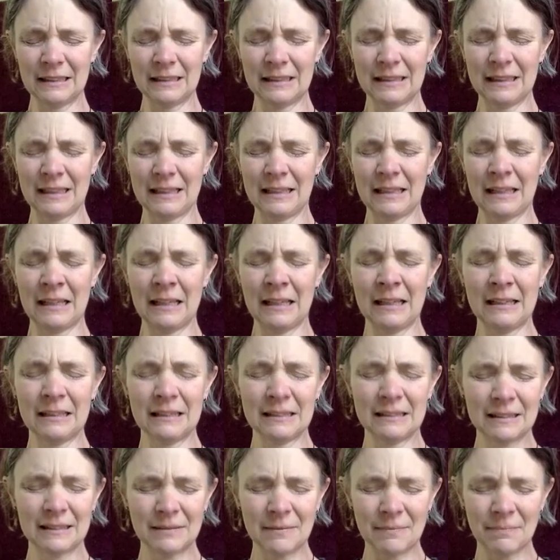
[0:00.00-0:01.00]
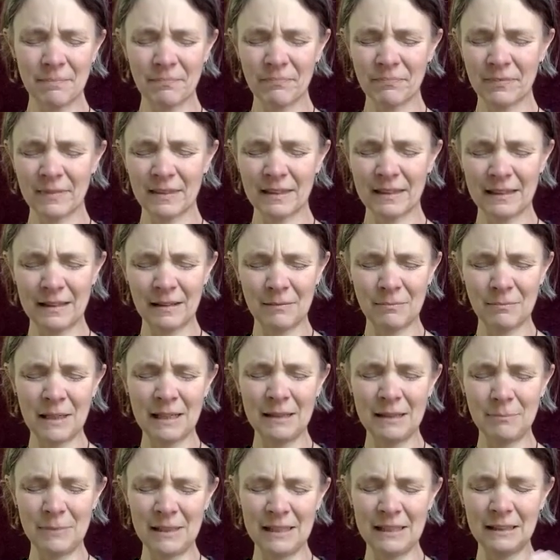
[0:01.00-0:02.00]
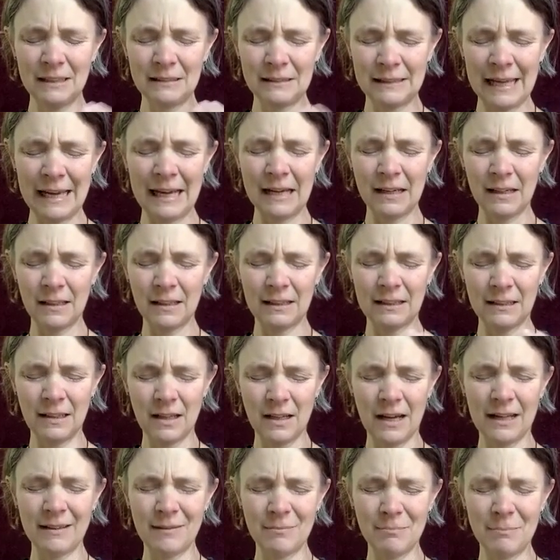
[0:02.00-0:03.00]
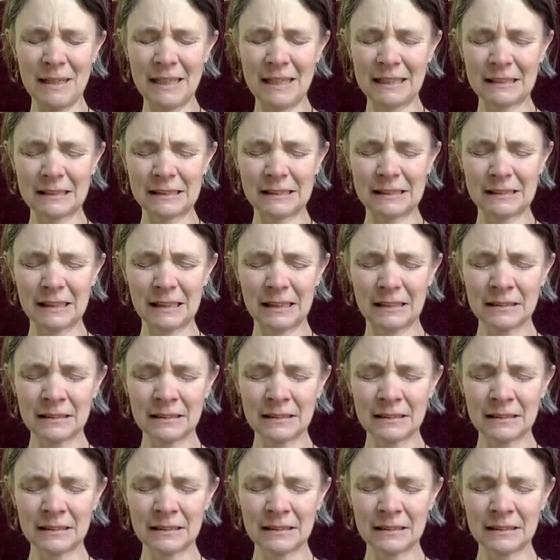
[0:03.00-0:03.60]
There might be a layer and not a mix.